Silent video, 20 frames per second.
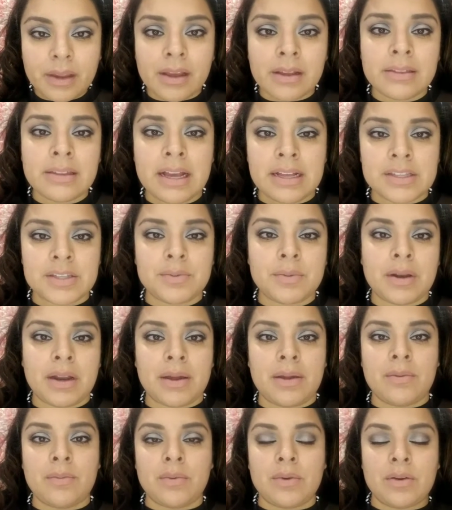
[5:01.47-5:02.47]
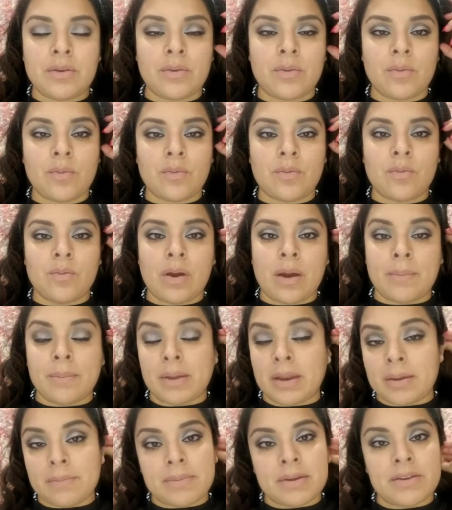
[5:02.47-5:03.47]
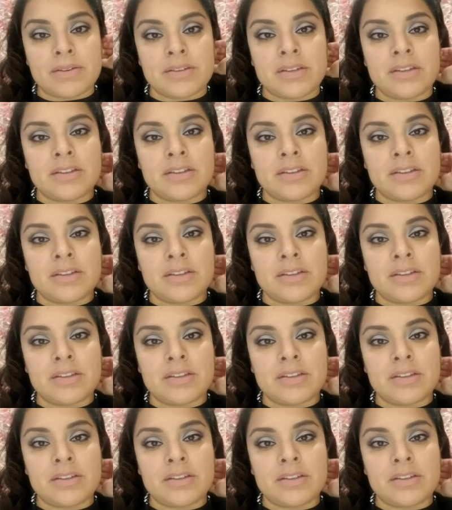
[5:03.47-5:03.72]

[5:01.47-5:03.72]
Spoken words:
that's what I'm going to be using